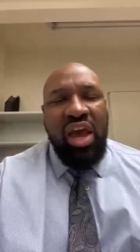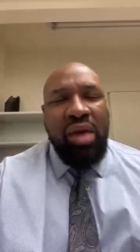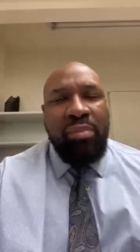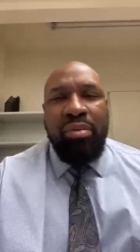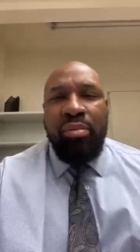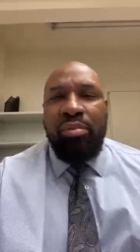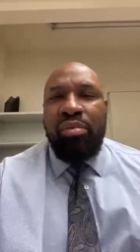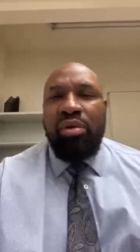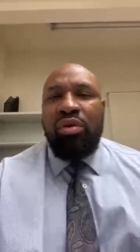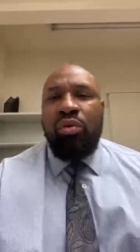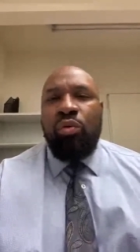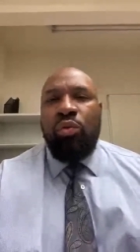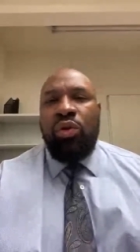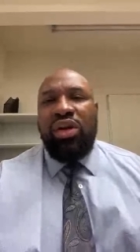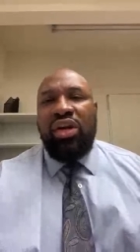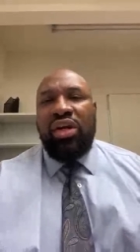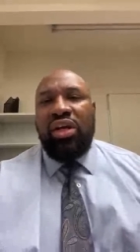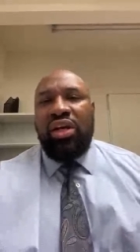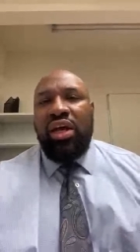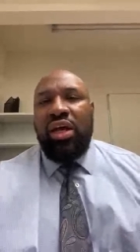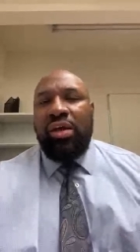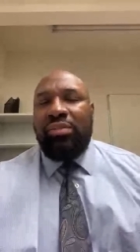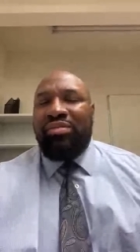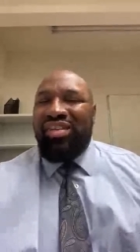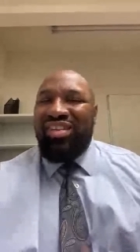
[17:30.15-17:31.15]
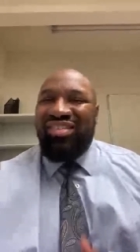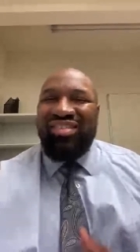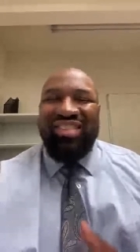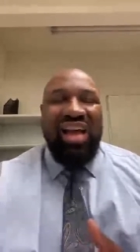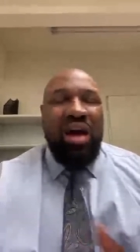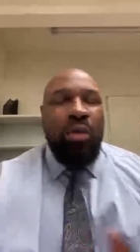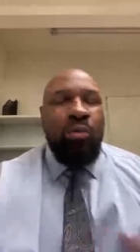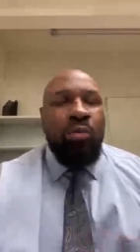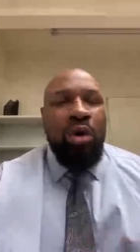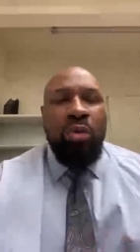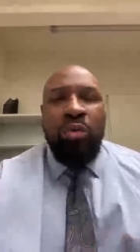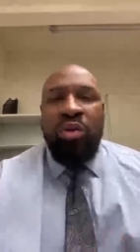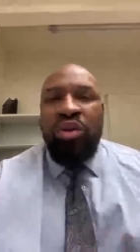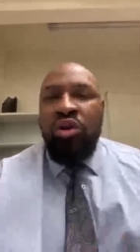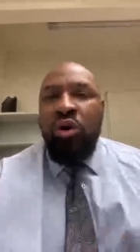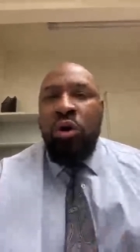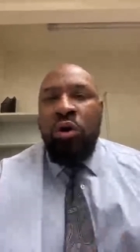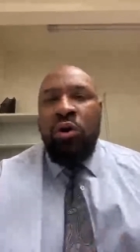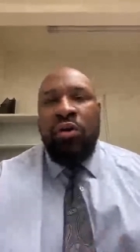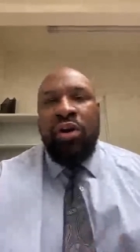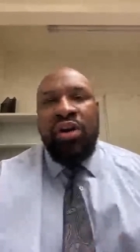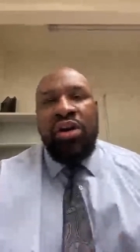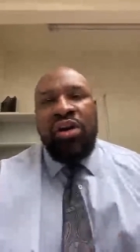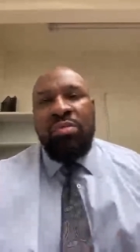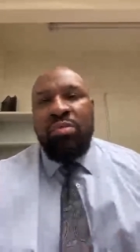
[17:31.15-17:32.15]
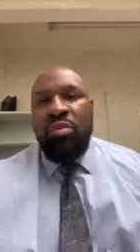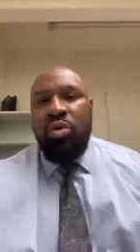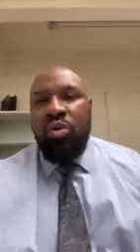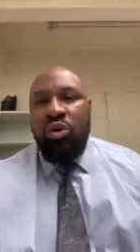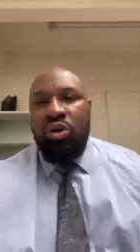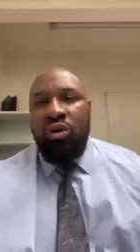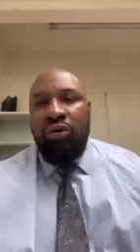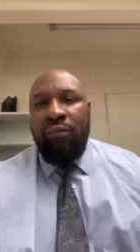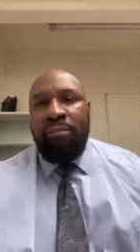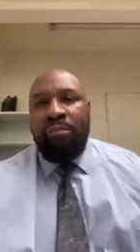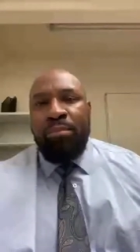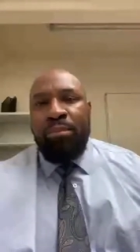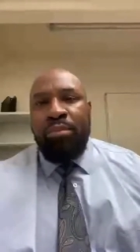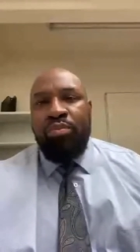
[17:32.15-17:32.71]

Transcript: capable of winning games. That's not where we are anymore.